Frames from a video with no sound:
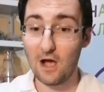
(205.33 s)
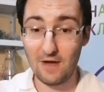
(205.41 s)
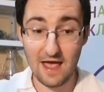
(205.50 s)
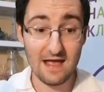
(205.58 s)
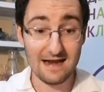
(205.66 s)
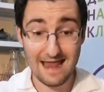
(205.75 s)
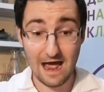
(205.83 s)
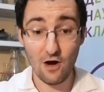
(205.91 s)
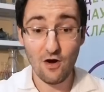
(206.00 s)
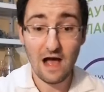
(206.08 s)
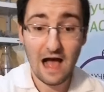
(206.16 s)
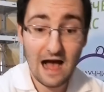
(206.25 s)
Okay,
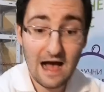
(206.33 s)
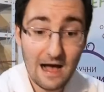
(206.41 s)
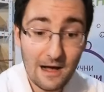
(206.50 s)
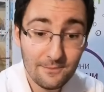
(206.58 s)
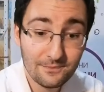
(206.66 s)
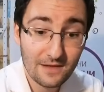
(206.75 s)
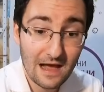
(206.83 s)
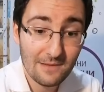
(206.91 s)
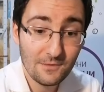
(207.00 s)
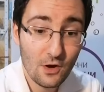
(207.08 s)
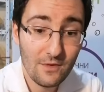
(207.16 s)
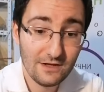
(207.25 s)
now
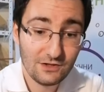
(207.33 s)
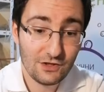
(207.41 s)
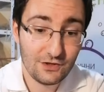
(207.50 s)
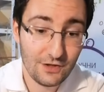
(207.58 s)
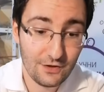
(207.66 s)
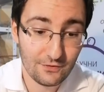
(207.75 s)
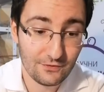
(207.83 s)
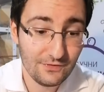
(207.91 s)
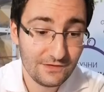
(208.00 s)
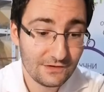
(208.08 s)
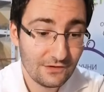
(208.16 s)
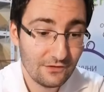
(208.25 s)
I'm going to
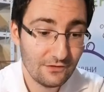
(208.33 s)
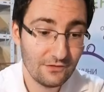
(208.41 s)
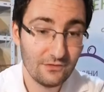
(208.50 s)
use